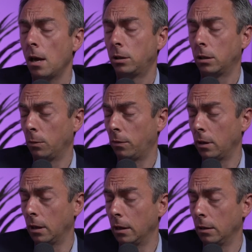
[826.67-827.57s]
some of
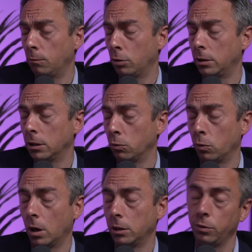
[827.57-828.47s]
the process
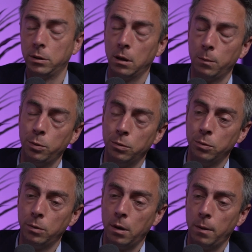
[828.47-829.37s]
requires, for
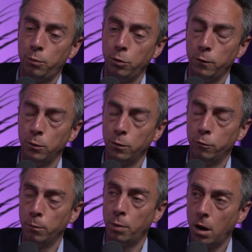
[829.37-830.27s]
example, approval
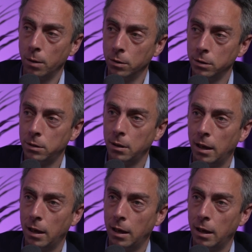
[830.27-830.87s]
through Parliament.